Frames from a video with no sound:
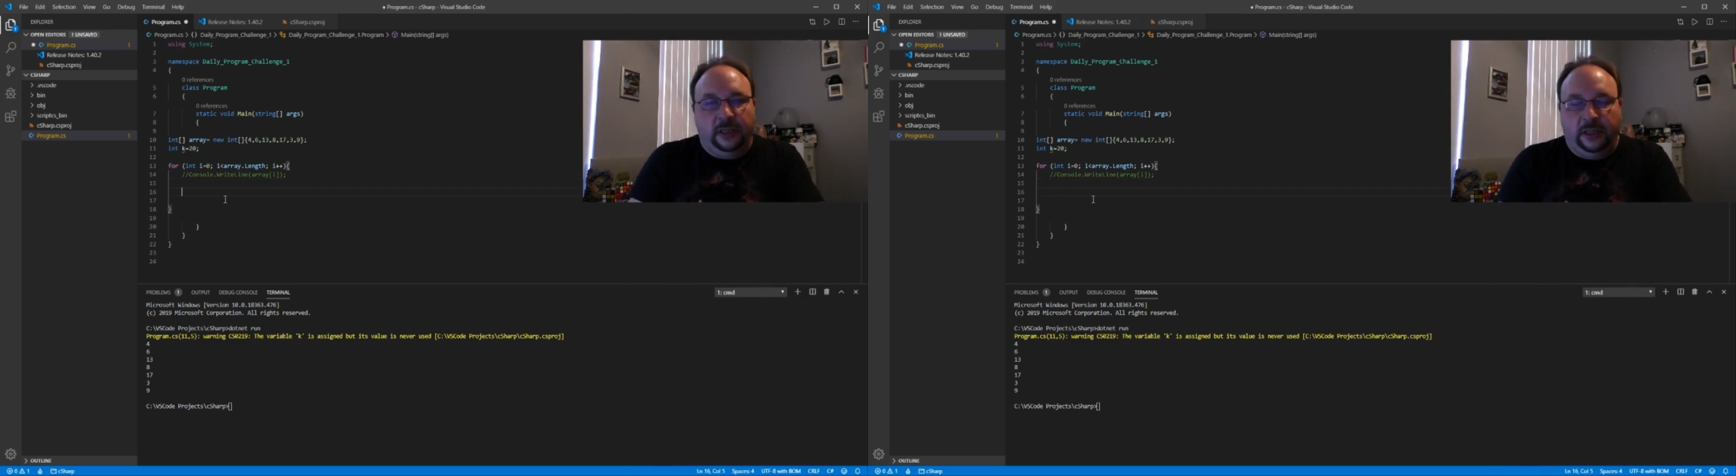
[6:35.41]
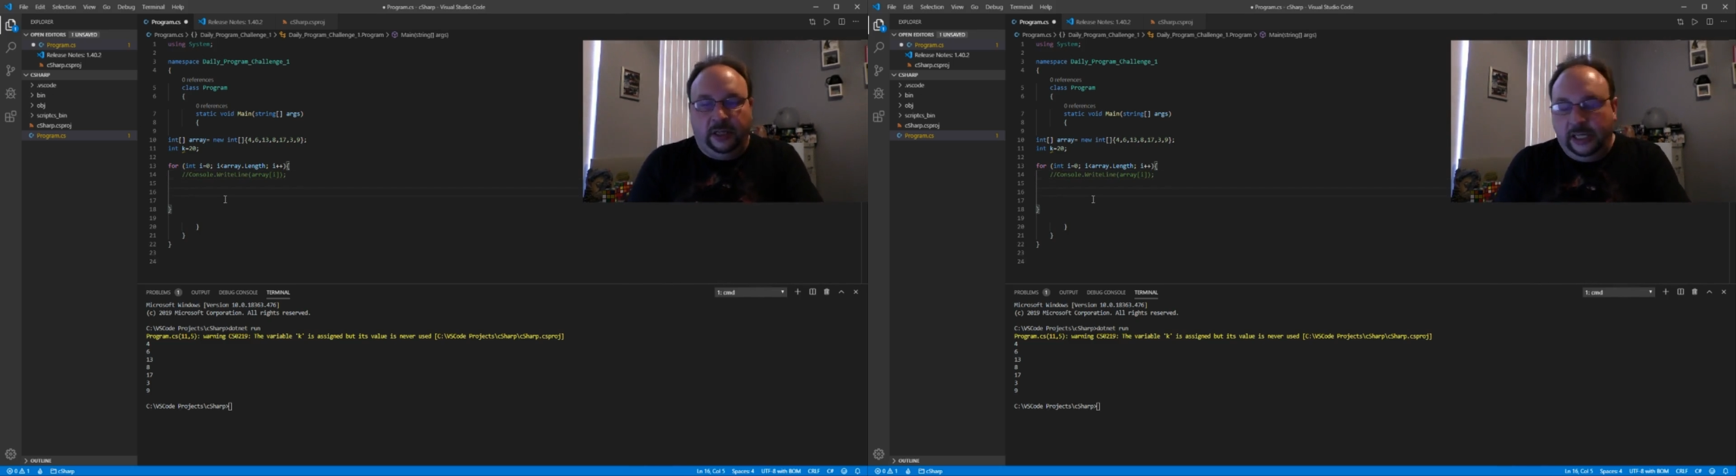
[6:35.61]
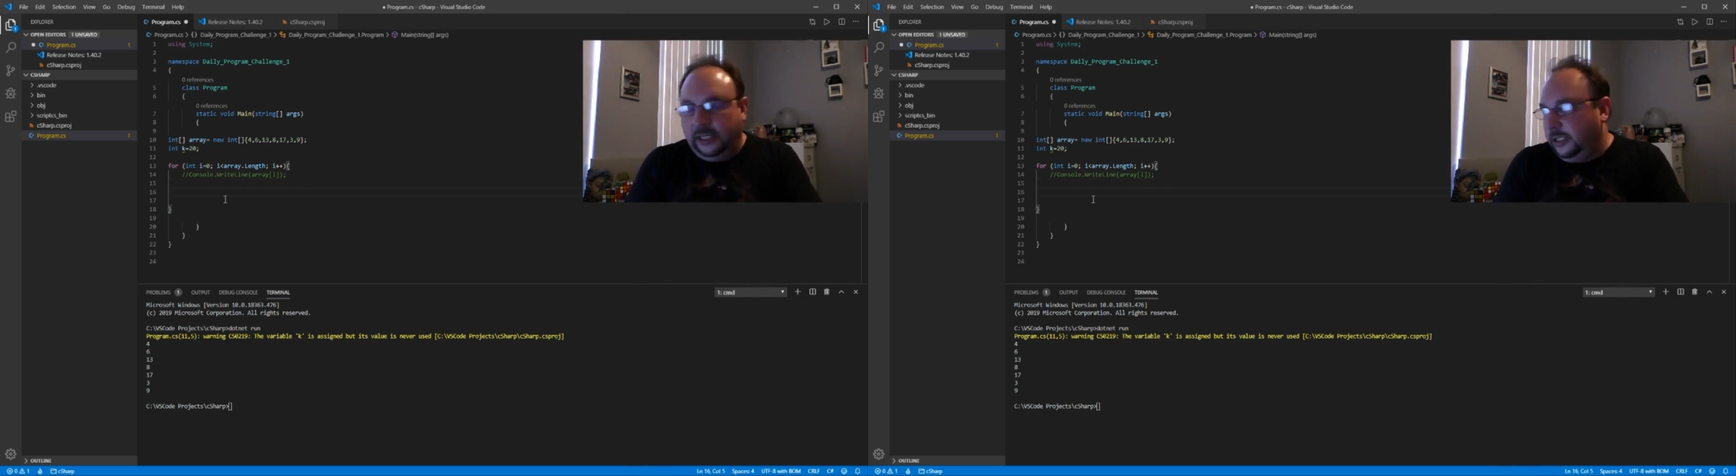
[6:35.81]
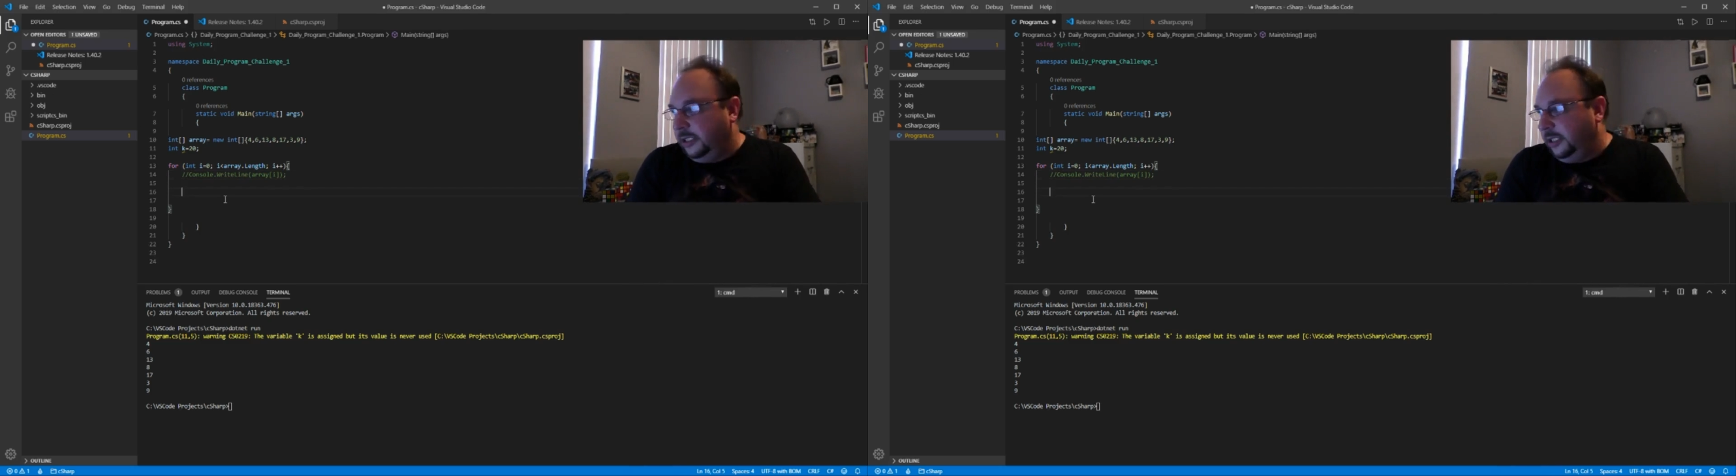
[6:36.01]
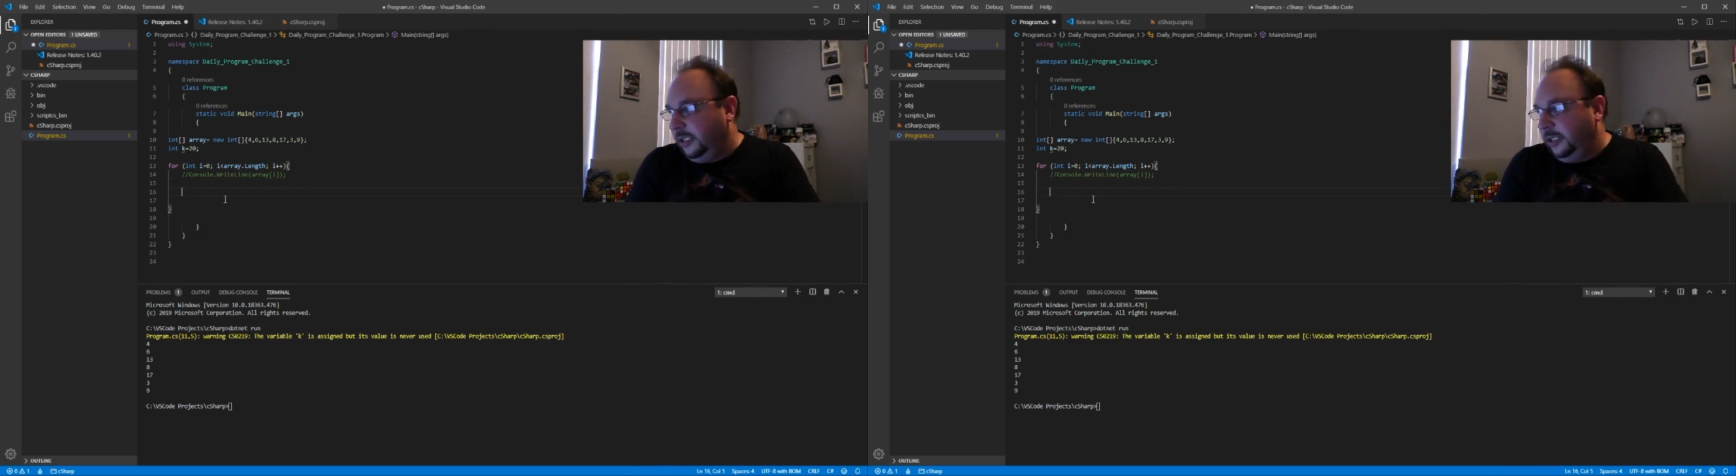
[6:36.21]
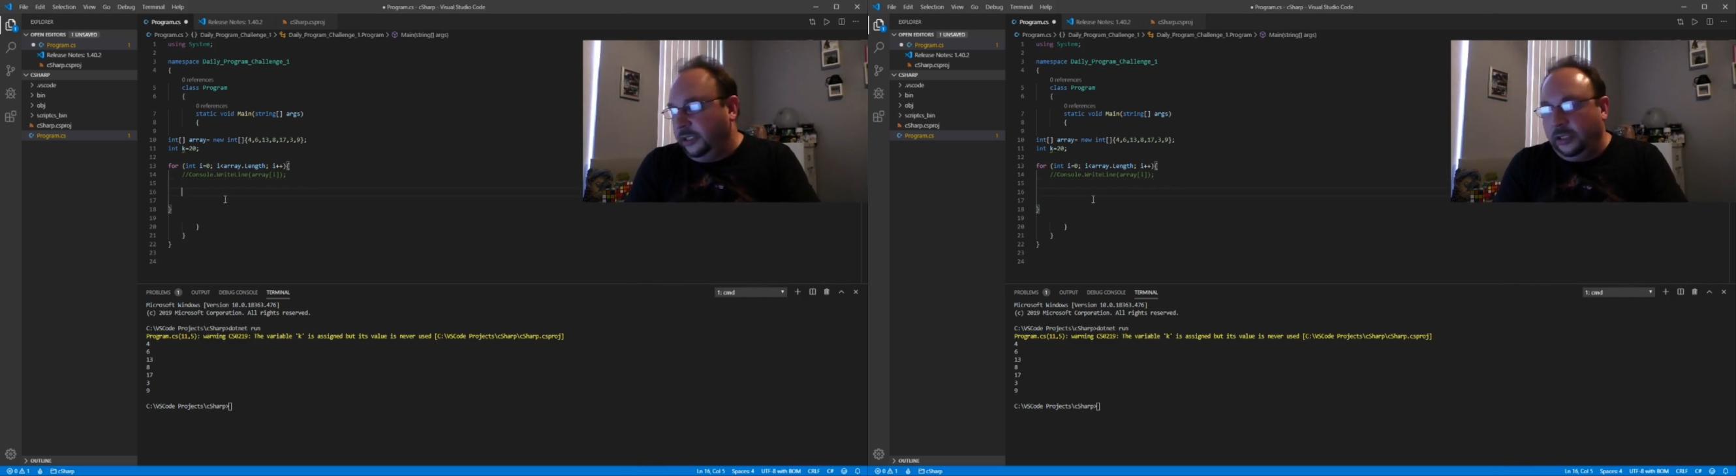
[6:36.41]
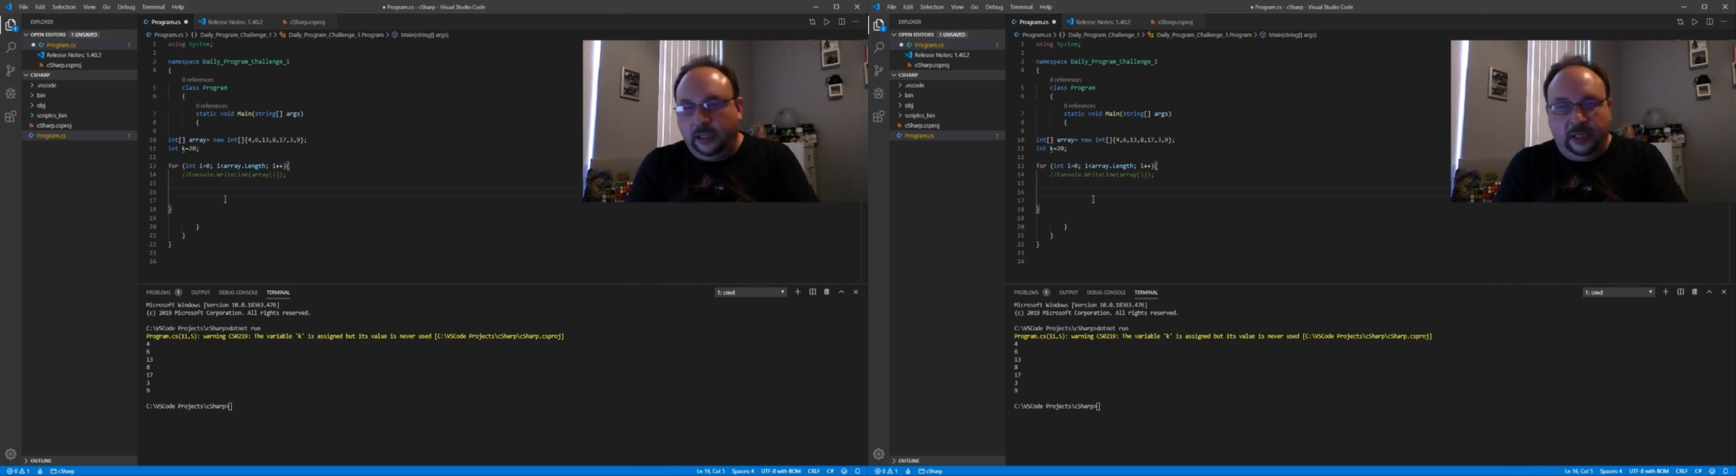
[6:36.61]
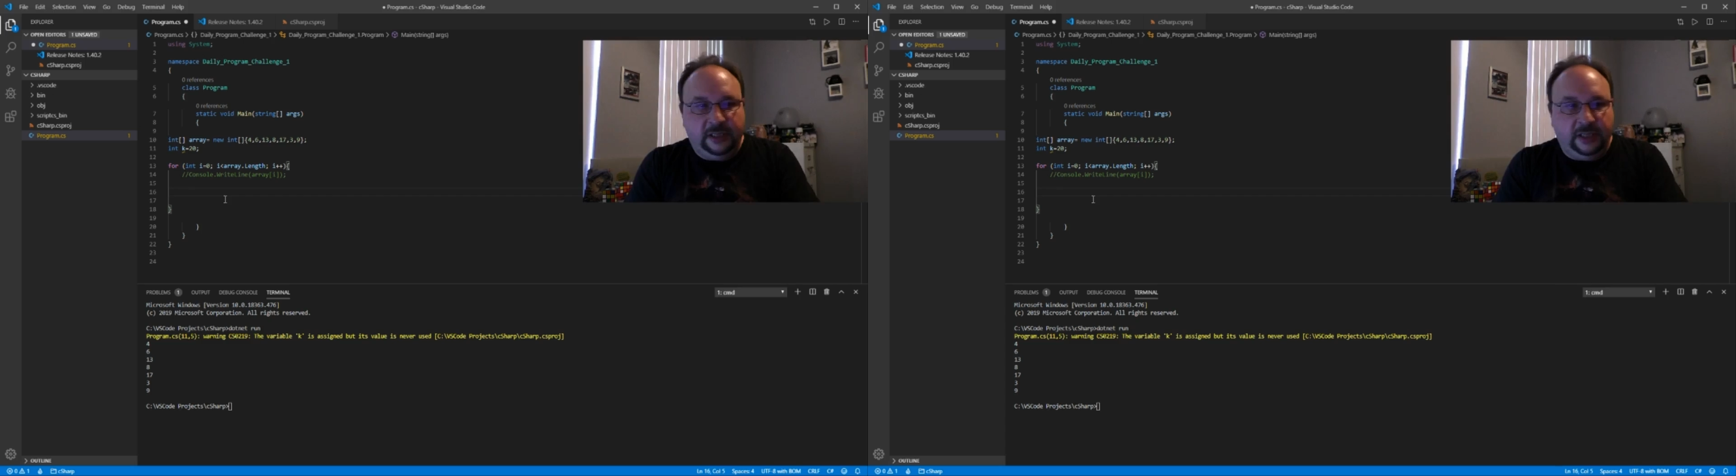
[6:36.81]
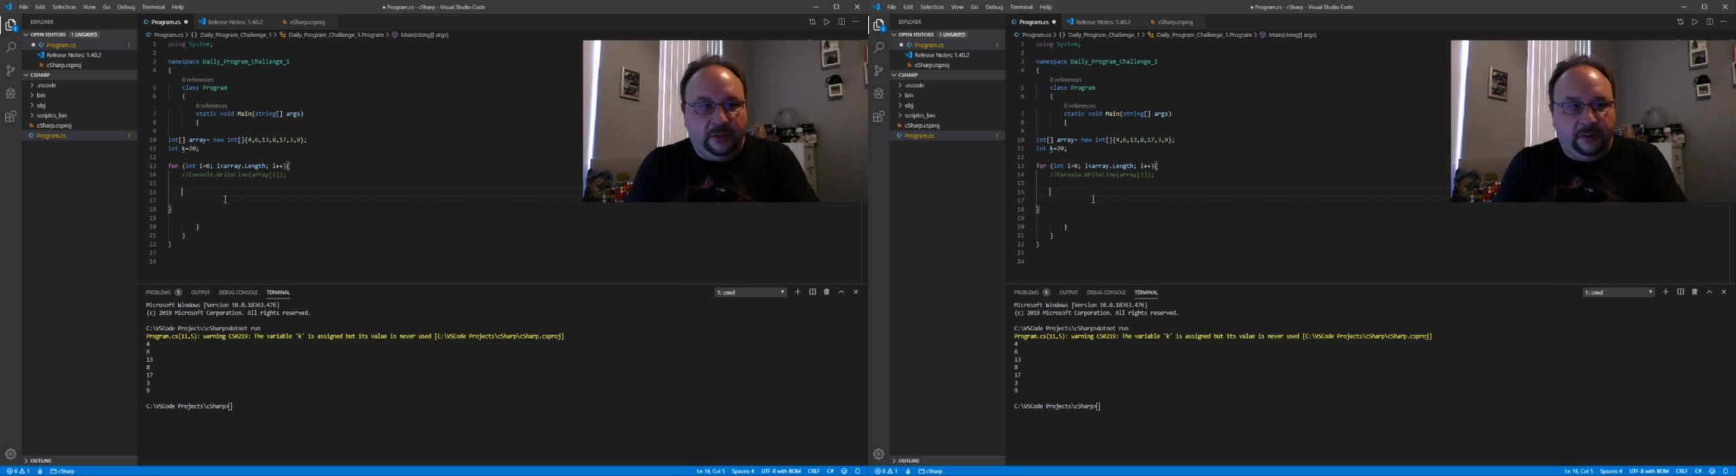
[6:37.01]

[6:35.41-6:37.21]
The next thing